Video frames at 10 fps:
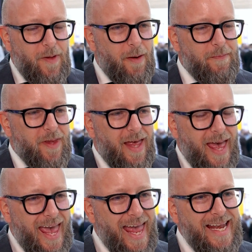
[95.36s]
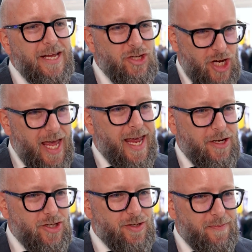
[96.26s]
Now, any
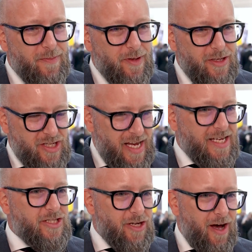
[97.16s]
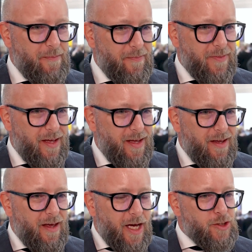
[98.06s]
change takes time,
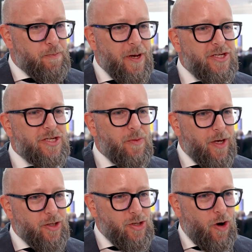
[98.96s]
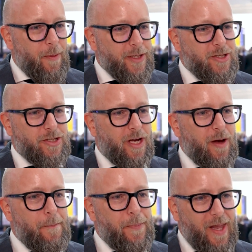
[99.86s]
especially when you talk about such a
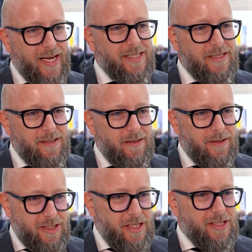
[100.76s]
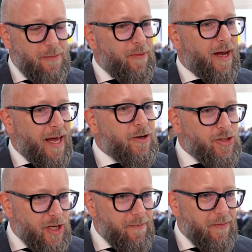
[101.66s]
complex system like
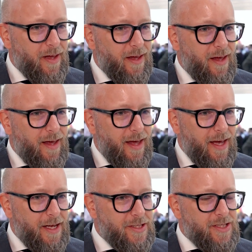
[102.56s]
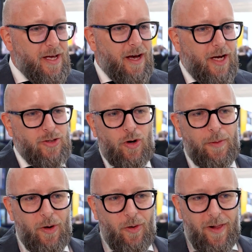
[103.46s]
energy. I talked
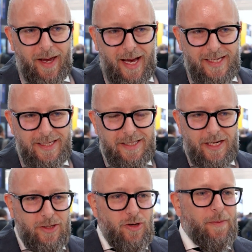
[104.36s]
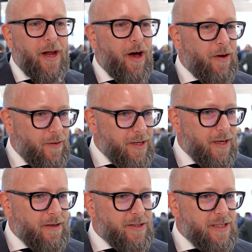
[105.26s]
about oil and gas. I said it took about 100
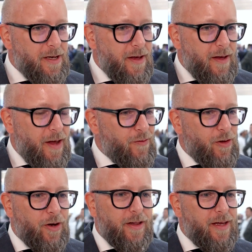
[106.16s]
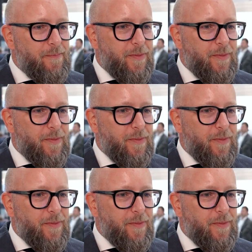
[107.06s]
years. If you look at